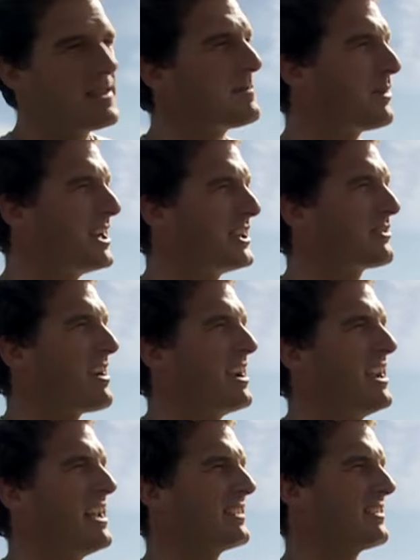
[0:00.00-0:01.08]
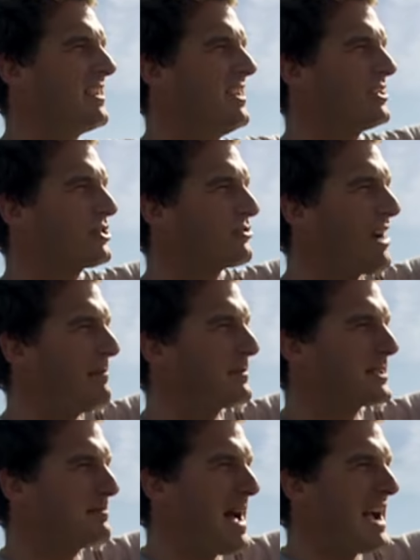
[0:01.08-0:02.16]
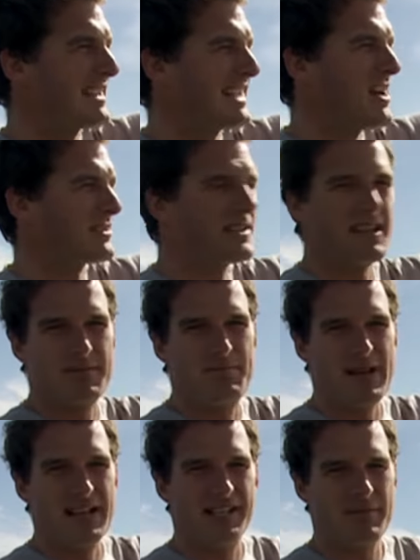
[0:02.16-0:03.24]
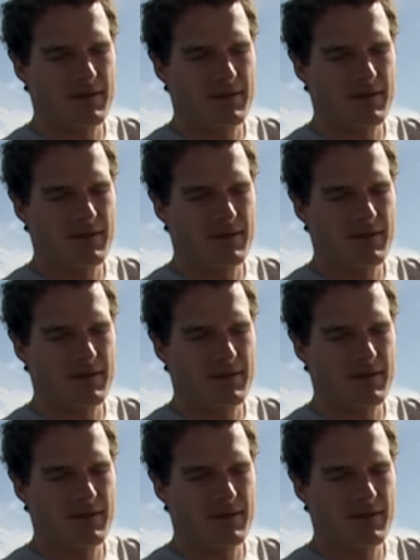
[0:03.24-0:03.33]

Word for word: The British Grenadiers tramped back down to this beach.